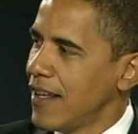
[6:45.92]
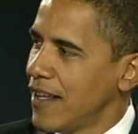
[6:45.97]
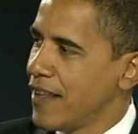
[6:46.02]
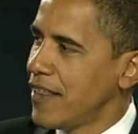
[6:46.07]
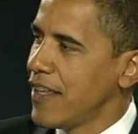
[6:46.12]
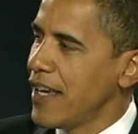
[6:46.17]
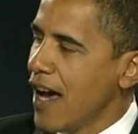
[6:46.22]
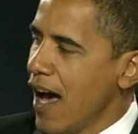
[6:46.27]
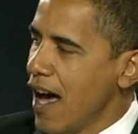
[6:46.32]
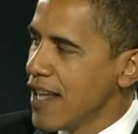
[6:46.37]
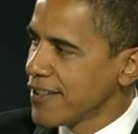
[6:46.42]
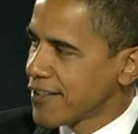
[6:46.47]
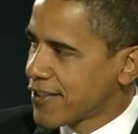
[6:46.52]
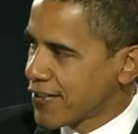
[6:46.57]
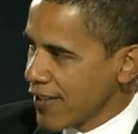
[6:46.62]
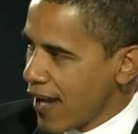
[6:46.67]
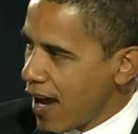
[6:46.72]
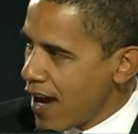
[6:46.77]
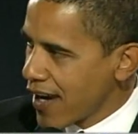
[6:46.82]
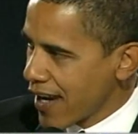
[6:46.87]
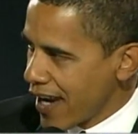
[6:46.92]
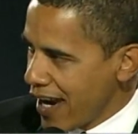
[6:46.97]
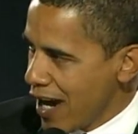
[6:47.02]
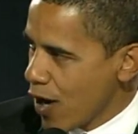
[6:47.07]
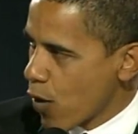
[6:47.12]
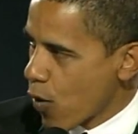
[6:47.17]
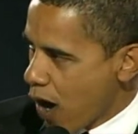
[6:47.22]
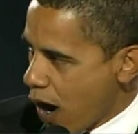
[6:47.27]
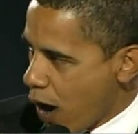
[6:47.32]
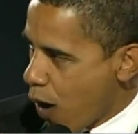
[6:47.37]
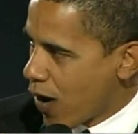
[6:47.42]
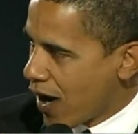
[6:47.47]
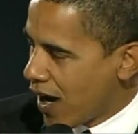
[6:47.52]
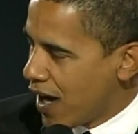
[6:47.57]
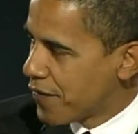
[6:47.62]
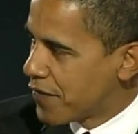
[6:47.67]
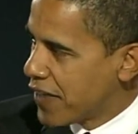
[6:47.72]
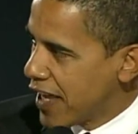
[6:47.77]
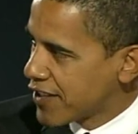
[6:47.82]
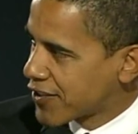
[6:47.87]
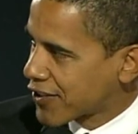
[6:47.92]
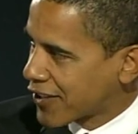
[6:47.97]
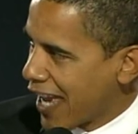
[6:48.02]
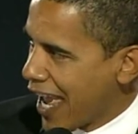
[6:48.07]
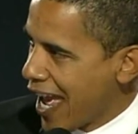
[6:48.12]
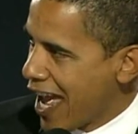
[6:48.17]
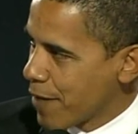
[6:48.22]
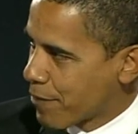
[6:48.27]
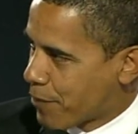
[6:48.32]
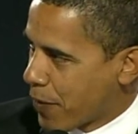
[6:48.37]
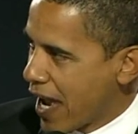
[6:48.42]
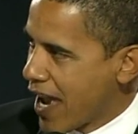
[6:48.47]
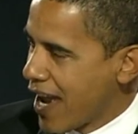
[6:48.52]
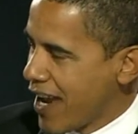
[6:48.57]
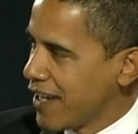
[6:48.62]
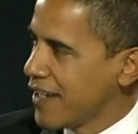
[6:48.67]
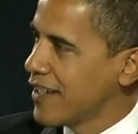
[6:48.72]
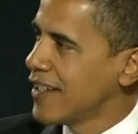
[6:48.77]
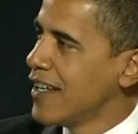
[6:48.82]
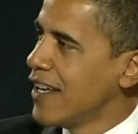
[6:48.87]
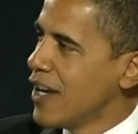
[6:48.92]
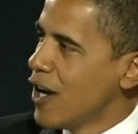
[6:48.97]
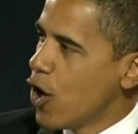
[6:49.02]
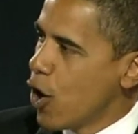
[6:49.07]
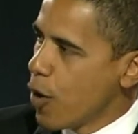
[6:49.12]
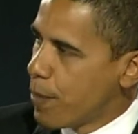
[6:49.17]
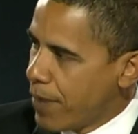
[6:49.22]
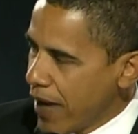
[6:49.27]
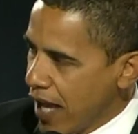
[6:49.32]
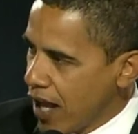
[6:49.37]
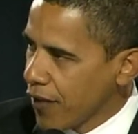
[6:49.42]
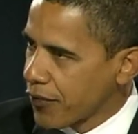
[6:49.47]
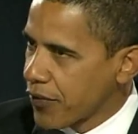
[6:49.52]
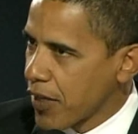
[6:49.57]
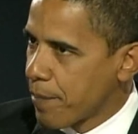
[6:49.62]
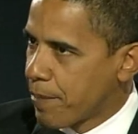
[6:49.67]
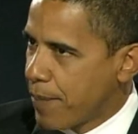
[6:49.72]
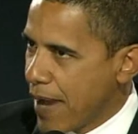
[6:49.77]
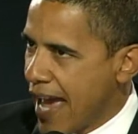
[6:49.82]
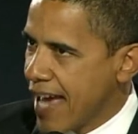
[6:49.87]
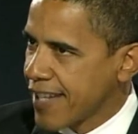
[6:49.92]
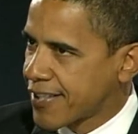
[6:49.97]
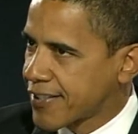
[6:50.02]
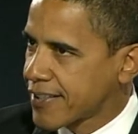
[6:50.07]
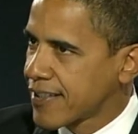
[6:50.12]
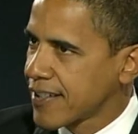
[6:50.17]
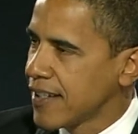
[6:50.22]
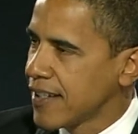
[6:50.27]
the unsung hero of this campaign, who built the best